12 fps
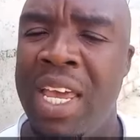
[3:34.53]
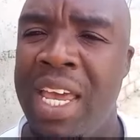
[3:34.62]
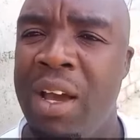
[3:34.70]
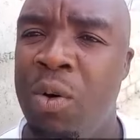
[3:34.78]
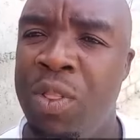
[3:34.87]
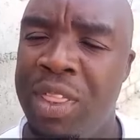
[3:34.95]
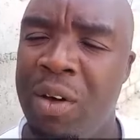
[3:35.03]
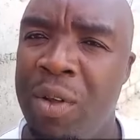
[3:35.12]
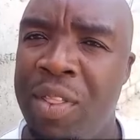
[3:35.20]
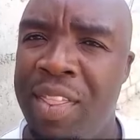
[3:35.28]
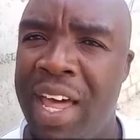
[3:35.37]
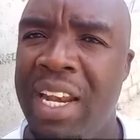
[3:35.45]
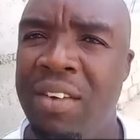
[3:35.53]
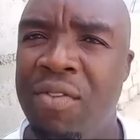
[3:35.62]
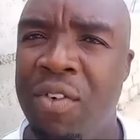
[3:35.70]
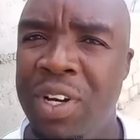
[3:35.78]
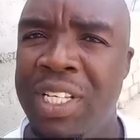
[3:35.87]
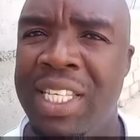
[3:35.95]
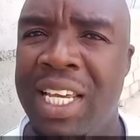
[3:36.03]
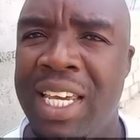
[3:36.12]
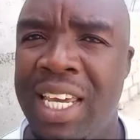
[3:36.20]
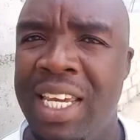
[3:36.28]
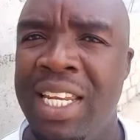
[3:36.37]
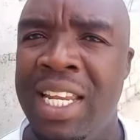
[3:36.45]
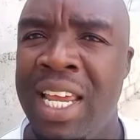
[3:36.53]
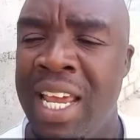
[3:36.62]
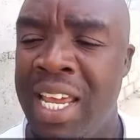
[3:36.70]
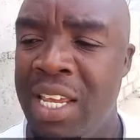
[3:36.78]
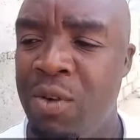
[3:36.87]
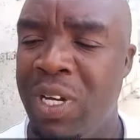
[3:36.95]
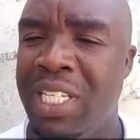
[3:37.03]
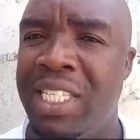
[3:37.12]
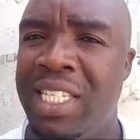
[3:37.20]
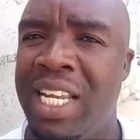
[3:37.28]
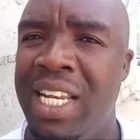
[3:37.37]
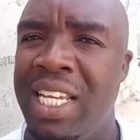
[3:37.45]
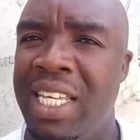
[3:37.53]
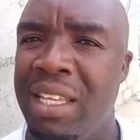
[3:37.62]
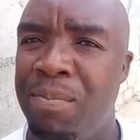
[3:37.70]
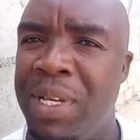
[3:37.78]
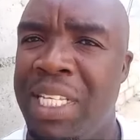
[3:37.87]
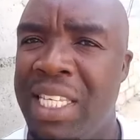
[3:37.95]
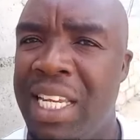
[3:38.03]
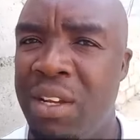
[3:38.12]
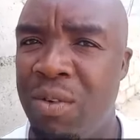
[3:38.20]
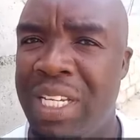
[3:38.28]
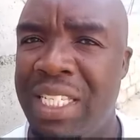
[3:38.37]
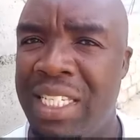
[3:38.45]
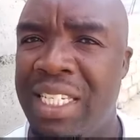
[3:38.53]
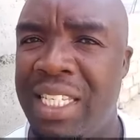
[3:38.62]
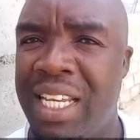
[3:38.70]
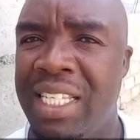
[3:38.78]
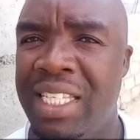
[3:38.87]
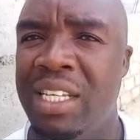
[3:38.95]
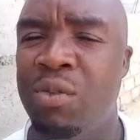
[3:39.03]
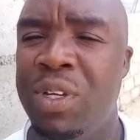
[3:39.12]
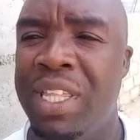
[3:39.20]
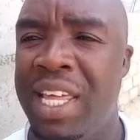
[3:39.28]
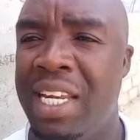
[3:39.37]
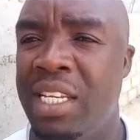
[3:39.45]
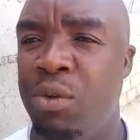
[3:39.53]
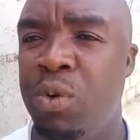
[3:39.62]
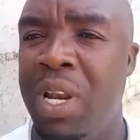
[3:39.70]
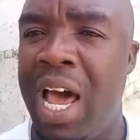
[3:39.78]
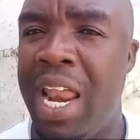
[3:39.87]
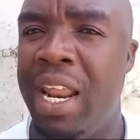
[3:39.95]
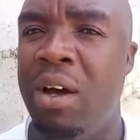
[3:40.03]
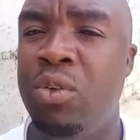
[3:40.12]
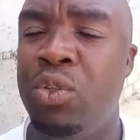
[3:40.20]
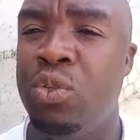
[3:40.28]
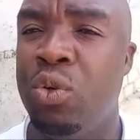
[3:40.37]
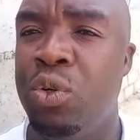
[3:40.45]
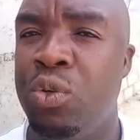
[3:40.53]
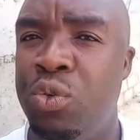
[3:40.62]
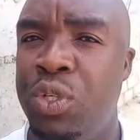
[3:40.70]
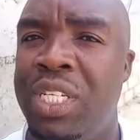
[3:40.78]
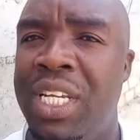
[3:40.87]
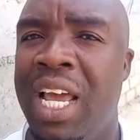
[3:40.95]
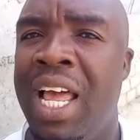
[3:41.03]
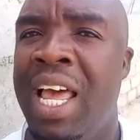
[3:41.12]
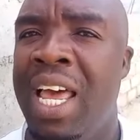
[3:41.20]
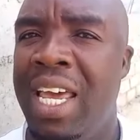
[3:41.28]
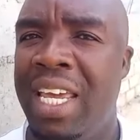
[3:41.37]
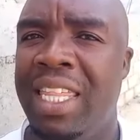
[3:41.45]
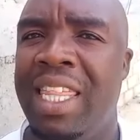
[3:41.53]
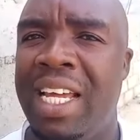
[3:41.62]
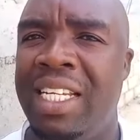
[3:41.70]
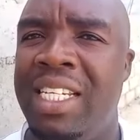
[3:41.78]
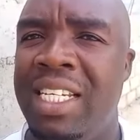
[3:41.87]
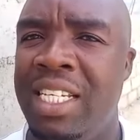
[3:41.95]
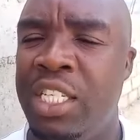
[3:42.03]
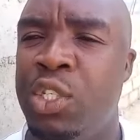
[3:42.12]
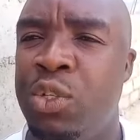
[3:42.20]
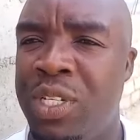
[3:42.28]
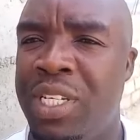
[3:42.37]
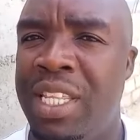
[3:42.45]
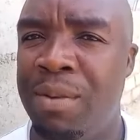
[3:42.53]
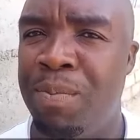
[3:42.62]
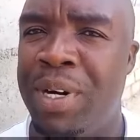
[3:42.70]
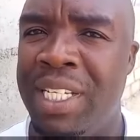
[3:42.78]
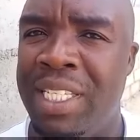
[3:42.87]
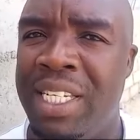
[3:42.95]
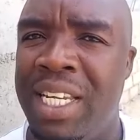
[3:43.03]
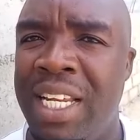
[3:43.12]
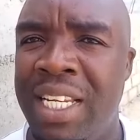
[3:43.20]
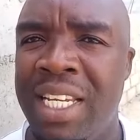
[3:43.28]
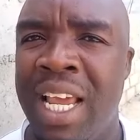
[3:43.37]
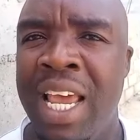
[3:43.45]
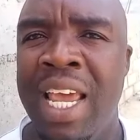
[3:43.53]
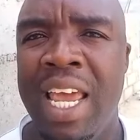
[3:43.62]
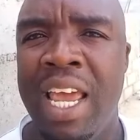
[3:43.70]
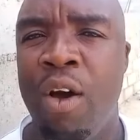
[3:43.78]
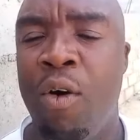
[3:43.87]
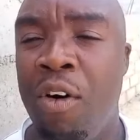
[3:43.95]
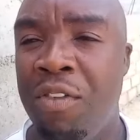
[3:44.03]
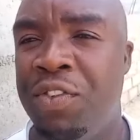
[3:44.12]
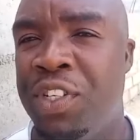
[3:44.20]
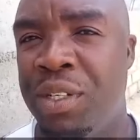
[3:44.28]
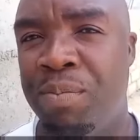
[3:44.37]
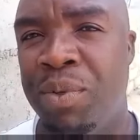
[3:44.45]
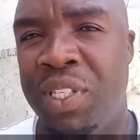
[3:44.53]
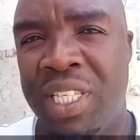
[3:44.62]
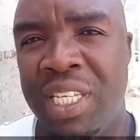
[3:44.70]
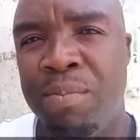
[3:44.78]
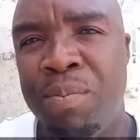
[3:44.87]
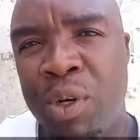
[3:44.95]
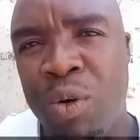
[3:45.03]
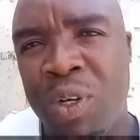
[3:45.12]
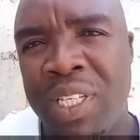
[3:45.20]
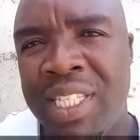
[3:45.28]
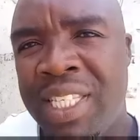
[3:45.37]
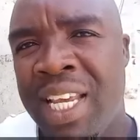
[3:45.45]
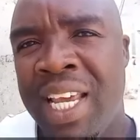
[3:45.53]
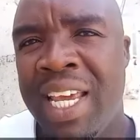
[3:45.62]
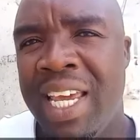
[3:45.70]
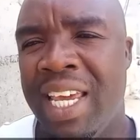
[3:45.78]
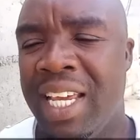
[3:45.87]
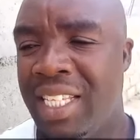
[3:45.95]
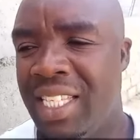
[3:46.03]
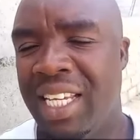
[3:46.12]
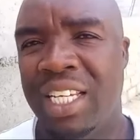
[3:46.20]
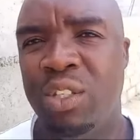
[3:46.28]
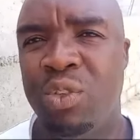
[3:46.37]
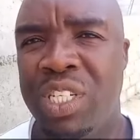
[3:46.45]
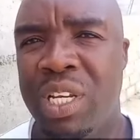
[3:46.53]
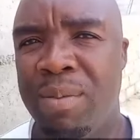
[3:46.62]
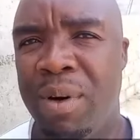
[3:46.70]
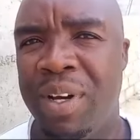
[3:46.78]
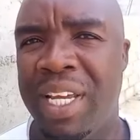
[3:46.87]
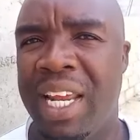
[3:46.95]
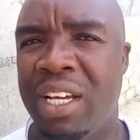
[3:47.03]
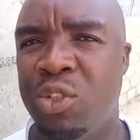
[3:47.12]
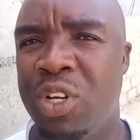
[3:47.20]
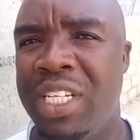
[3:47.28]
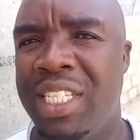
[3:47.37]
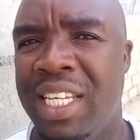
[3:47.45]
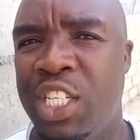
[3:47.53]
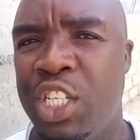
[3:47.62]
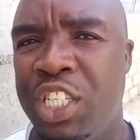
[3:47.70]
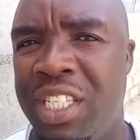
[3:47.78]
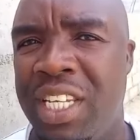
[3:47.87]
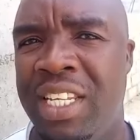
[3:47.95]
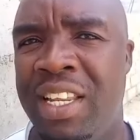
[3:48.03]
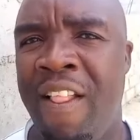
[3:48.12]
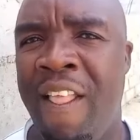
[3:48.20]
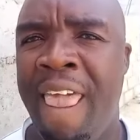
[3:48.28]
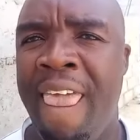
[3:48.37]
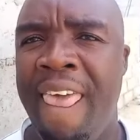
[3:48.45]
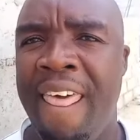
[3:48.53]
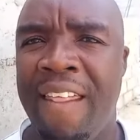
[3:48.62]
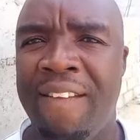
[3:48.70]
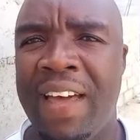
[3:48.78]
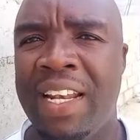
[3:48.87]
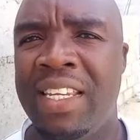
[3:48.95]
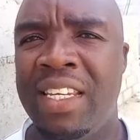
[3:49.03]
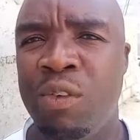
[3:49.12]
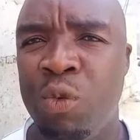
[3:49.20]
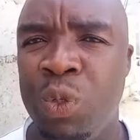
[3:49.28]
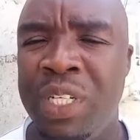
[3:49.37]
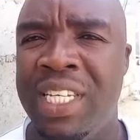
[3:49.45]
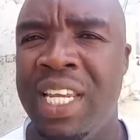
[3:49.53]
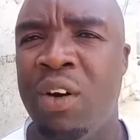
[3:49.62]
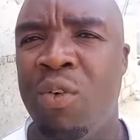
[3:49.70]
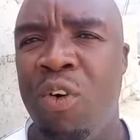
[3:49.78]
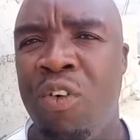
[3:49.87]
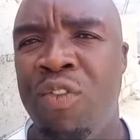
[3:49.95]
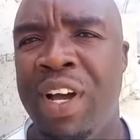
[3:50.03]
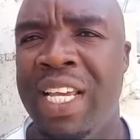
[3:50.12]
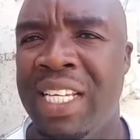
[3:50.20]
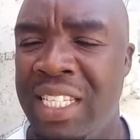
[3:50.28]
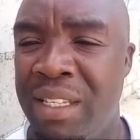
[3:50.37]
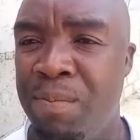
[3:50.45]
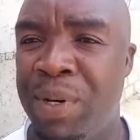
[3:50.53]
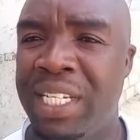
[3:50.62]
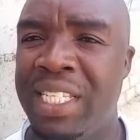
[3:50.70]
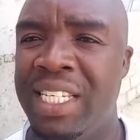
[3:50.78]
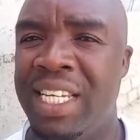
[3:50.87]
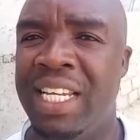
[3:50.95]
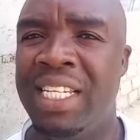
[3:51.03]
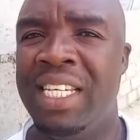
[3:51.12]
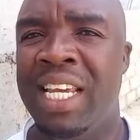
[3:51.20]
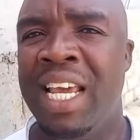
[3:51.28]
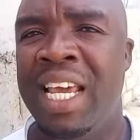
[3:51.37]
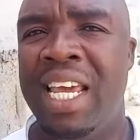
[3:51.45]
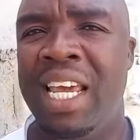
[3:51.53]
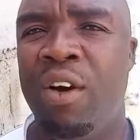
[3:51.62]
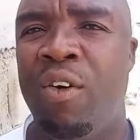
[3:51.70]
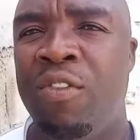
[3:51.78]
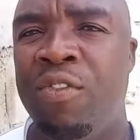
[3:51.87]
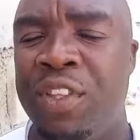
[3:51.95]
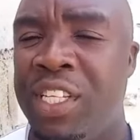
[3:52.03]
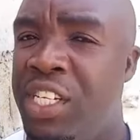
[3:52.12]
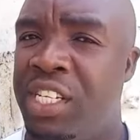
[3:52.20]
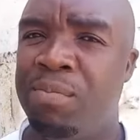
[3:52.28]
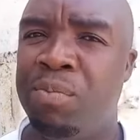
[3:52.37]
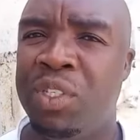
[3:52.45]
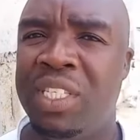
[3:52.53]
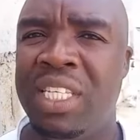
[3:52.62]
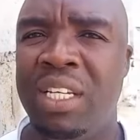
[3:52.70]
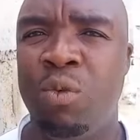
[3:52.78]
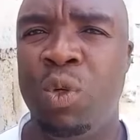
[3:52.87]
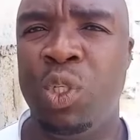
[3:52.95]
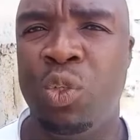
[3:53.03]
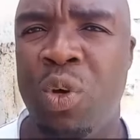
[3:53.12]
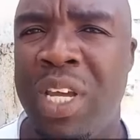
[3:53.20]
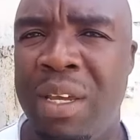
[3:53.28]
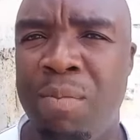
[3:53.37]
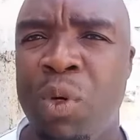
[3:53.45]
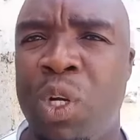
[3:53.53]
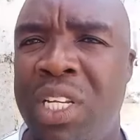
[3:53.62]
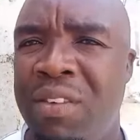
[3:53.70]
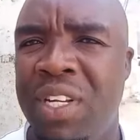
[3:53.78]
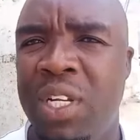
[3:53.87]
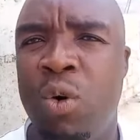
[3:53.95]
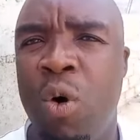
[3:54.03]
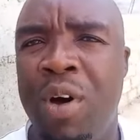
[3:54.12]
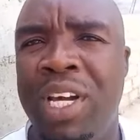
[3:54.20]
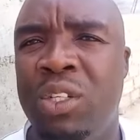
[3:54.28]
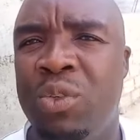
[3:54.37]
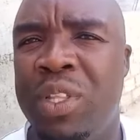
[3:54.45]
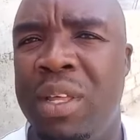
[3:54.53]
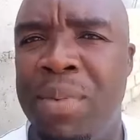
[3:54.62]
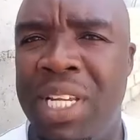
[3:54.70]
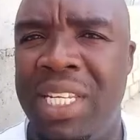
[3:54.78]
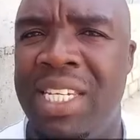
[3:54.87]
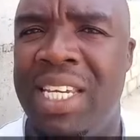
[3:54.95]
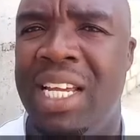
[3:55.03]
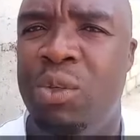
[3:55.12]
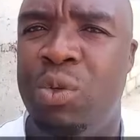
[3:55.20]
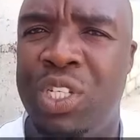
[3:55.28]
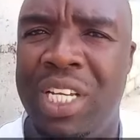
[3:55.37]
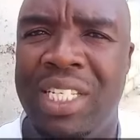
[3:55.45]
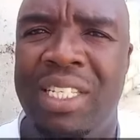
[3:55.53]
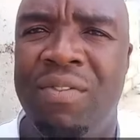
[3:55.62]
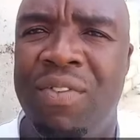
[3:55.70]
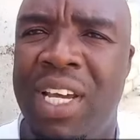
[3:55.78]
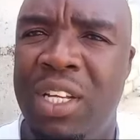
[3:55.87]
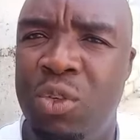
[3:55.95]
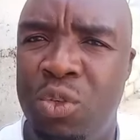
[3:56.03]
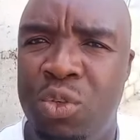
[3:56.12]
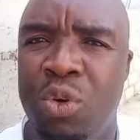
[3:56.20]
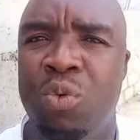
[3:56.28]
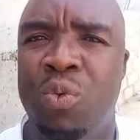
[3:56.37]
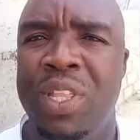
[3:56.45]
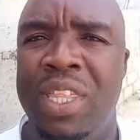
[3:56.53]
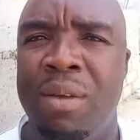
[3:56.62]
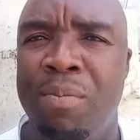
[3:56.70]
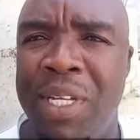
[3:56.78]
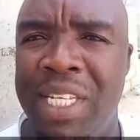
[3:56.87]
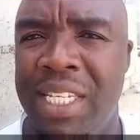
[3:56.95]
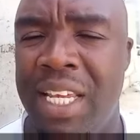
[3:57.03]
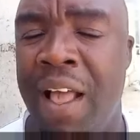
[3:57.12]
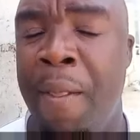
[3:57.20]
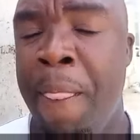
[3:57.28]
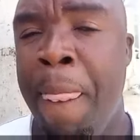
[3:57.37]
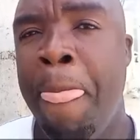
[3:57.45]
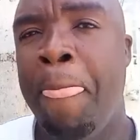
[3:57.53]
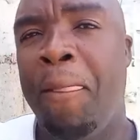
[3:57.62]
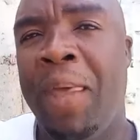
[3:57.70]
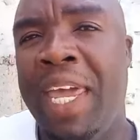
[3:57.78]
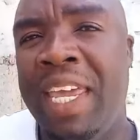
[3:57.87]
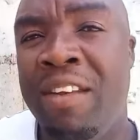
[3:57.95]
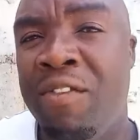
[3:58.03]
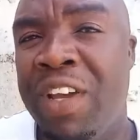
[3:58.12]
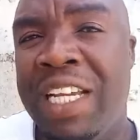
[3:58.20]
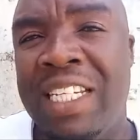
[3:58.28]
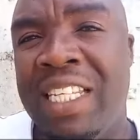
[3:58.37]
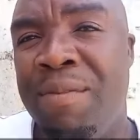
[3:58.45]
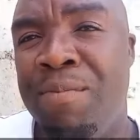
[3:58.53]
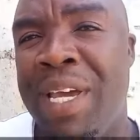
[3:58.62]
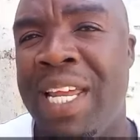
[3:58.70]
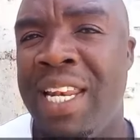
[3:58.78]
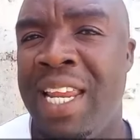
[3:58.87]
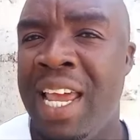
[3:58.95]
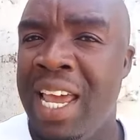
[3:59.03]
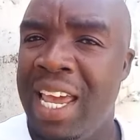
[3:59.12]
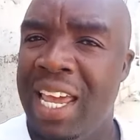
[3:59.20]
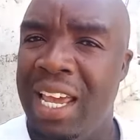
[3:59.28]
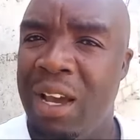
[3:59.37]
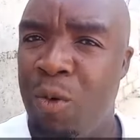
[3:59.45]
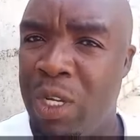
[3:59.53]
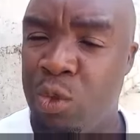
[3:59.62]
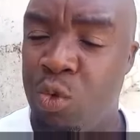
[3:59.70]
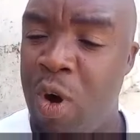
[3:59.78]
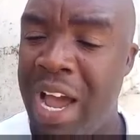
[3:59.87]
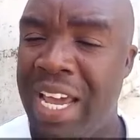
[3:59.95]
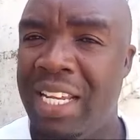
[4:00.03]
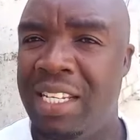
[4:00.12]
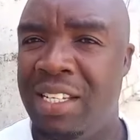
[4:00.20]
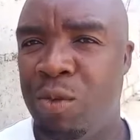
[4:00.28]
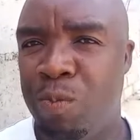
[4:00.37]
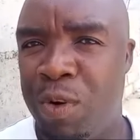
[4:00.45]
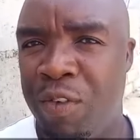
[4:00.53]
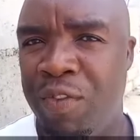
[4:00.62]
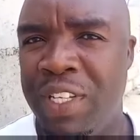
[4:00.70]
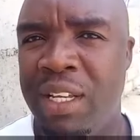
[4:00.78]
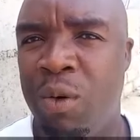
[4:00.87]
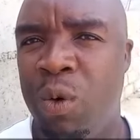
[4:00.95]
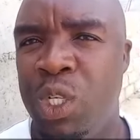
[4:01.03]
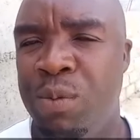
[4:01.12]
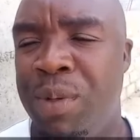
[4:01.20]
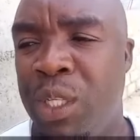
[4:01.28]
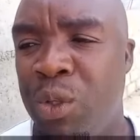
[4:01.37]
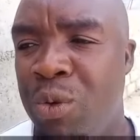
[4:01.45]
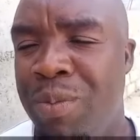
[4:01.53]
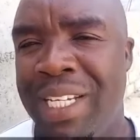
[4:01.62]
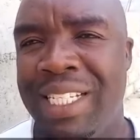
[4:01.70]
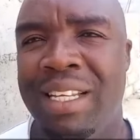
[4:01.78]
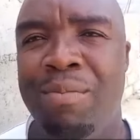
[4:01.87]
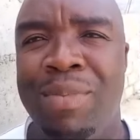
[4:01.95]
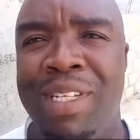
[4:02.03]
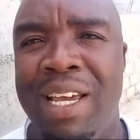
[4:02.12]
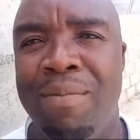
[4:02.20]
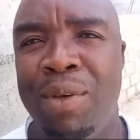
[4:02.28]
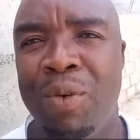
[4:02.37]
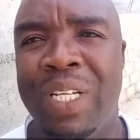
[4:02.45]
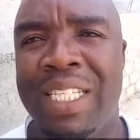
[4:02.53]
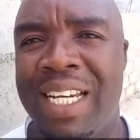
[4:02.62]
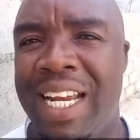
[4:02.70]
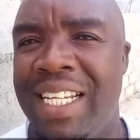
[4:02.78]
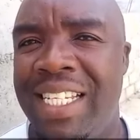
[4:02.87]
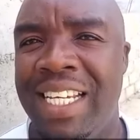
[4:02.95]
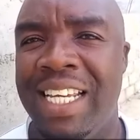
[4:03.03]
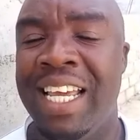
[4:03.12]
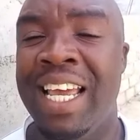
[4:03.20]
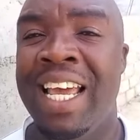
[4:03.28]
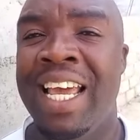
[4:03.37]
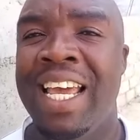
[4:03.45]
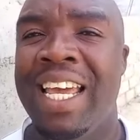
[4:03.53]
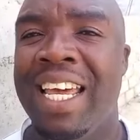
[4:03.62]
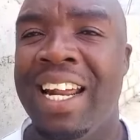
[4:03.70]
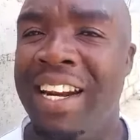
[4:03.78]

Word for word: on, on that voice again he was telling the person he was discussing with that he will announce on Twitter uh, that he is not the president uh, of Triple C because uh, eh, Sengezo Chabang had actually suggested uh, that he will take over as the president of the Triple C. We saw him not even going to the media to just testify, to talk with the media. Eh, in fact, the man uh, was quiet. Professor Welshman Ncube, sometime he was writing uh, eh,